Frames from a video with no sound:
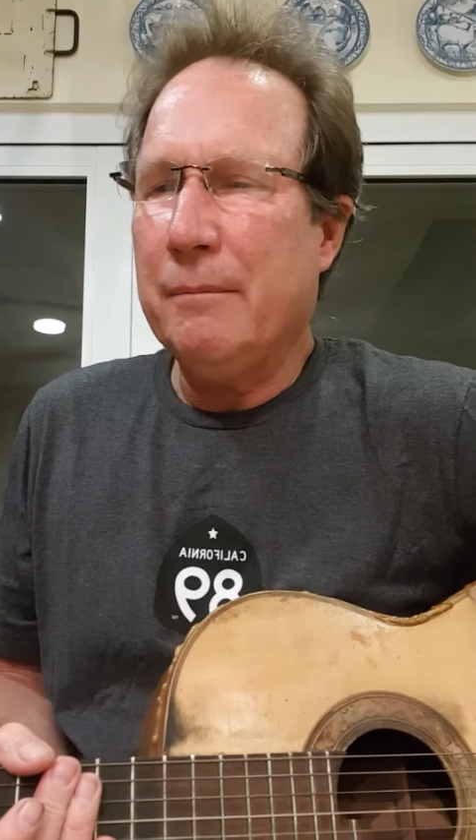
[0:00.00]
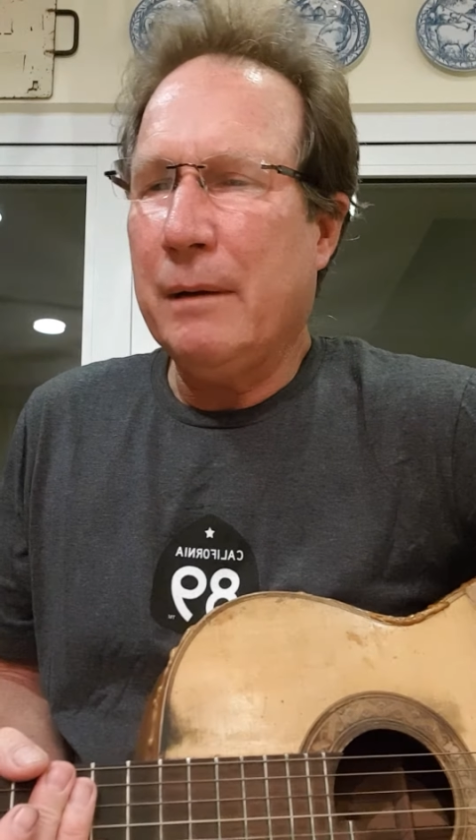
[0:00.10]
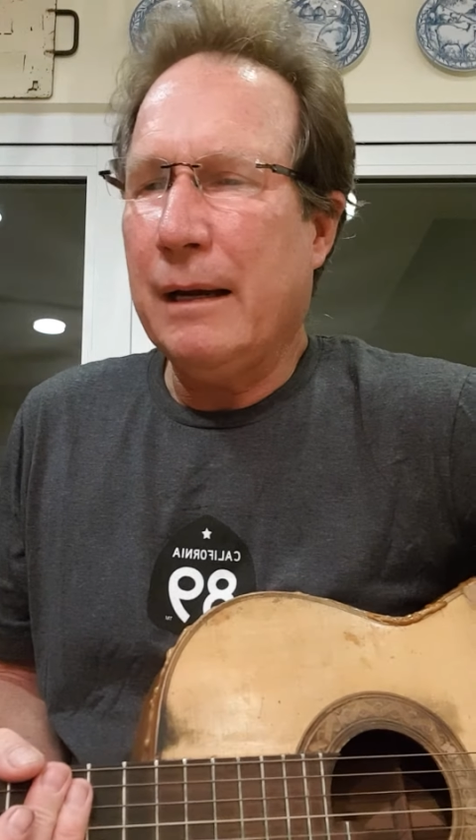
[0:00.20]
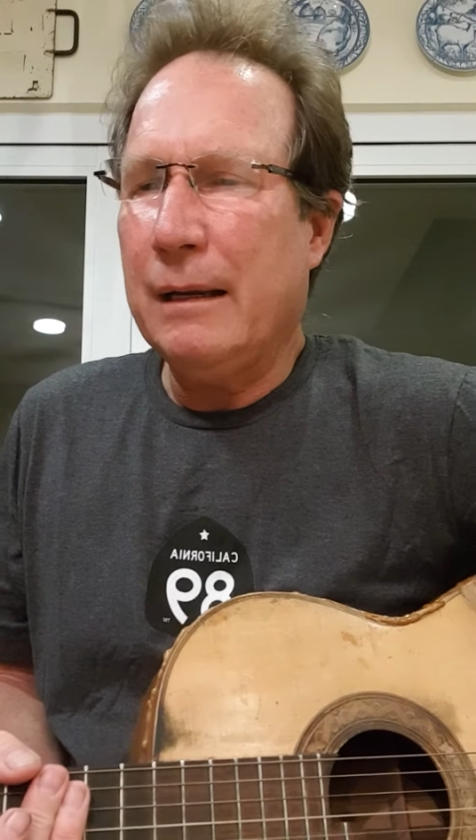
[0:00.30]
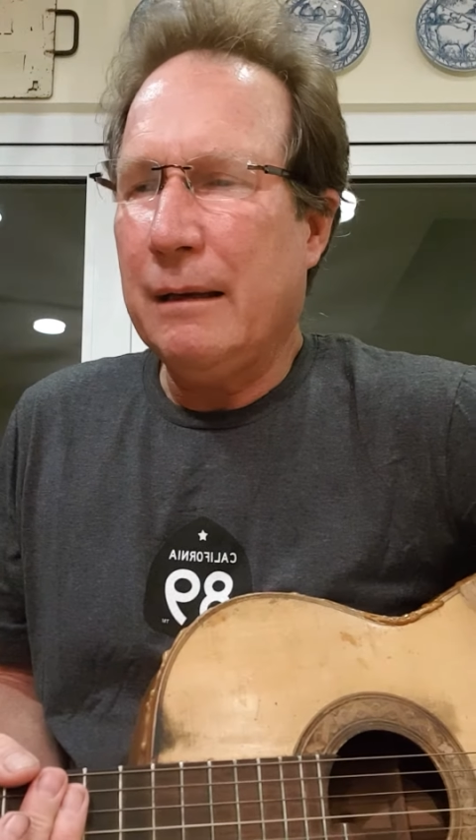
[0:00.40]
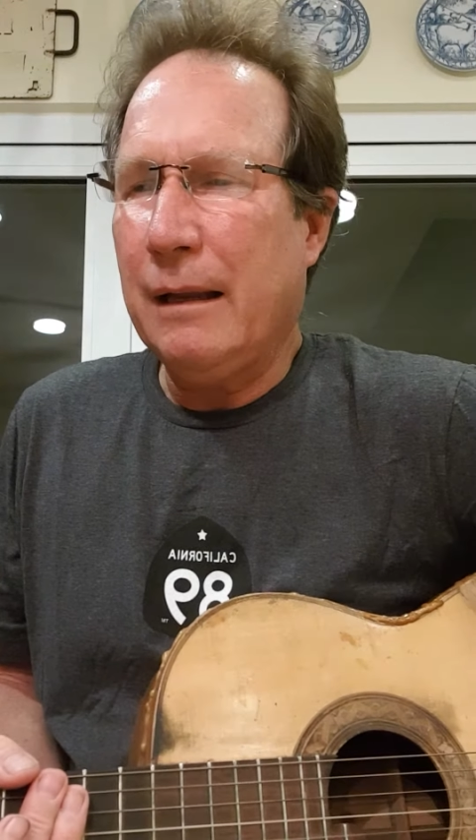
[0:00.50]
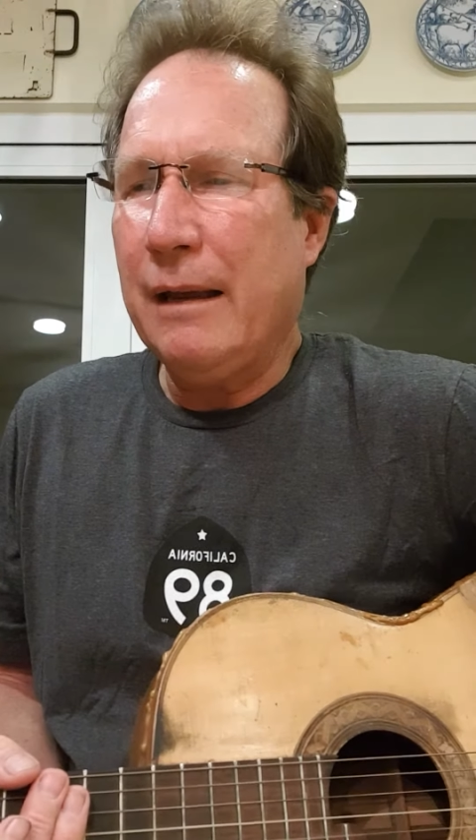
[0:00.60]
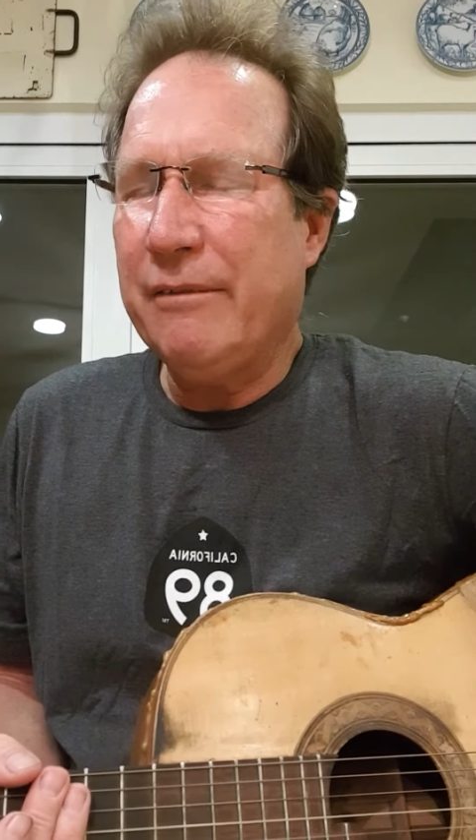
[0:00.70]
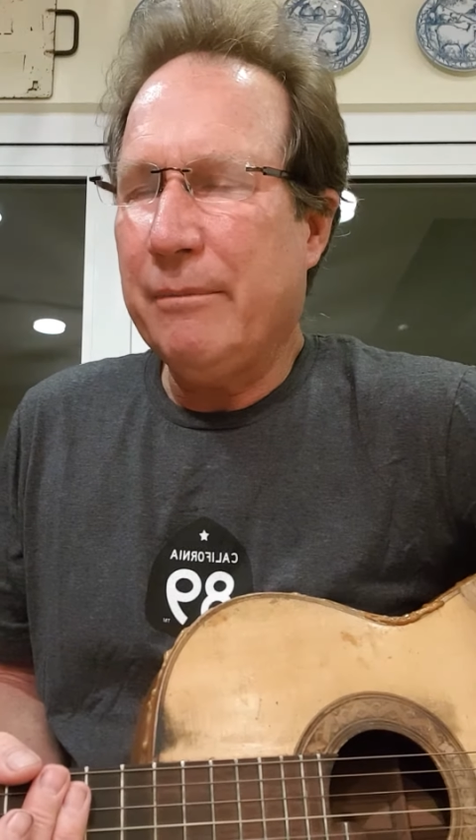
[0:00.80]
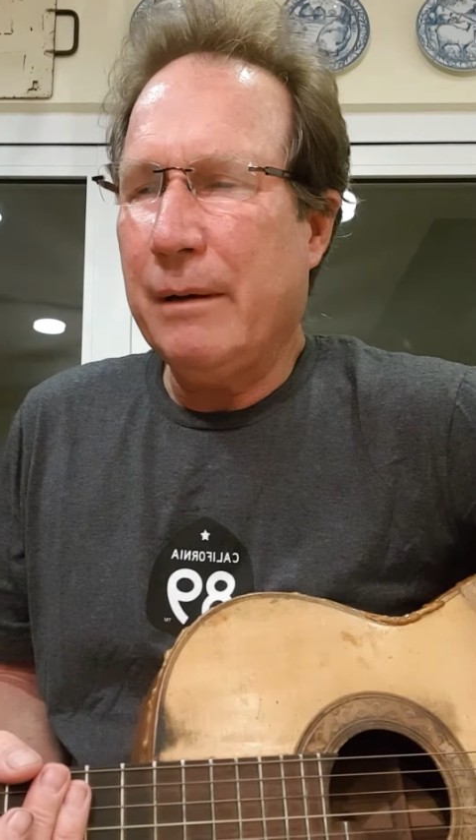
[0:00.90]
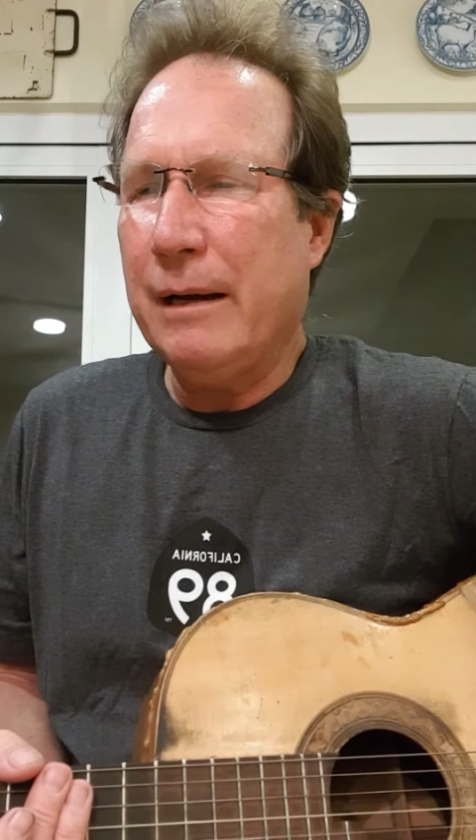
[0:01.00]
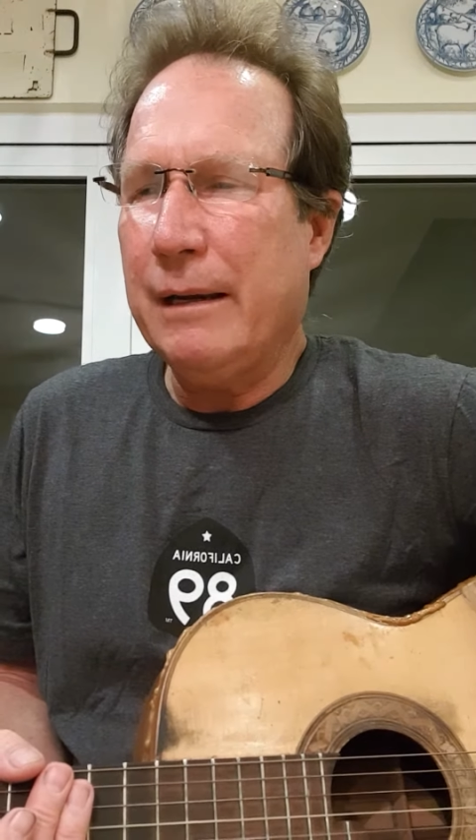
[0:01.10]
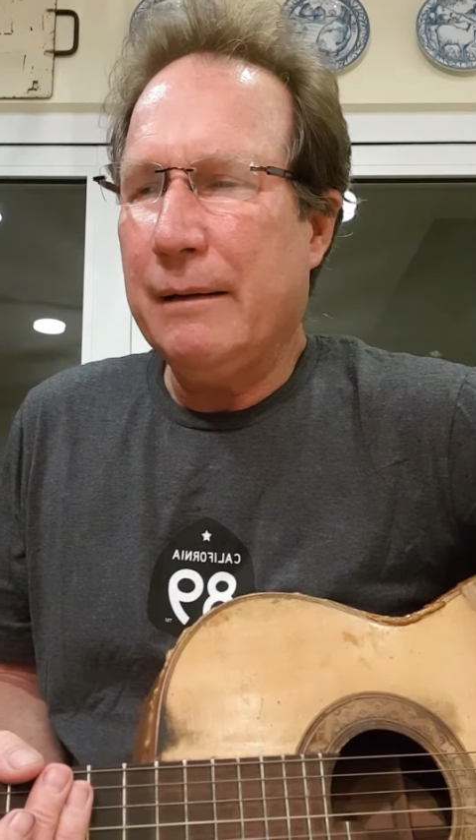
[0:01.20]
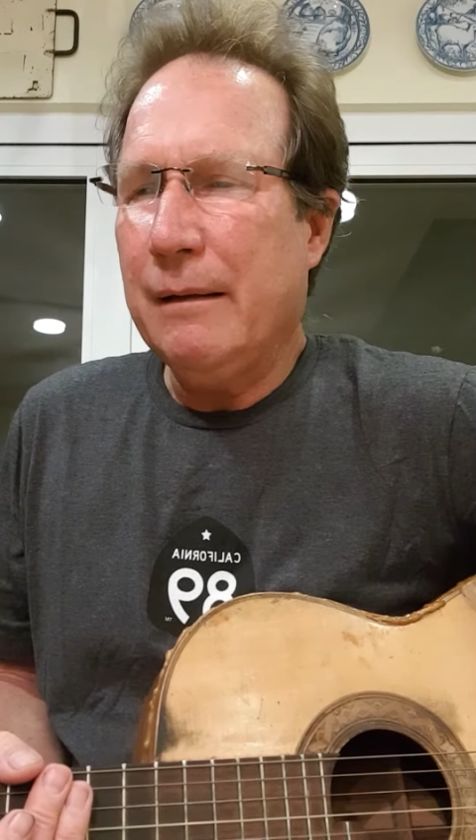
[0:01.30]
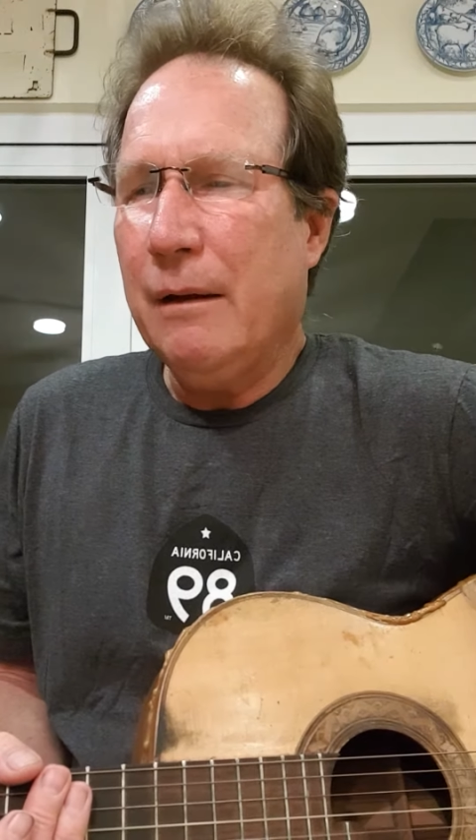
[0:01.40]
my life. My